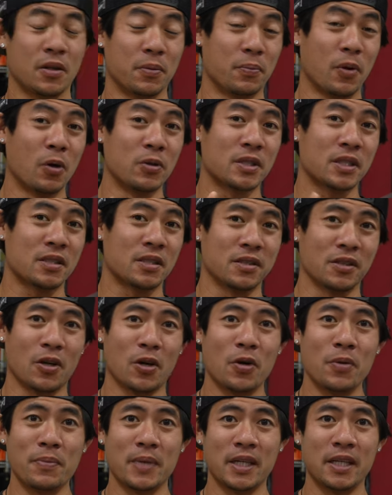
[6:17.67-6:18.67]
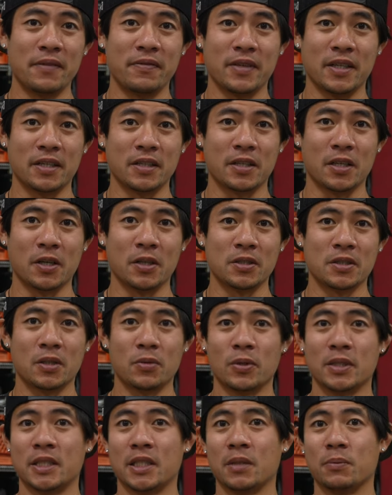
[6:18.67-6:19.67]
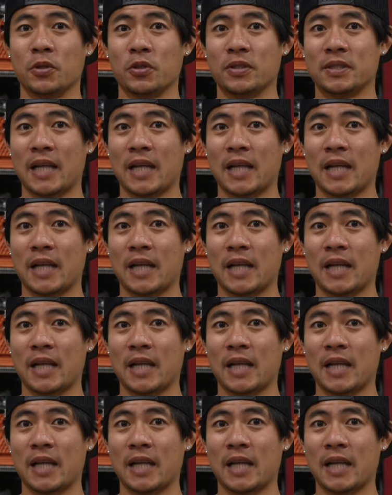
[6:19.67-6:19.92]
They're both slow mini vehicles with similar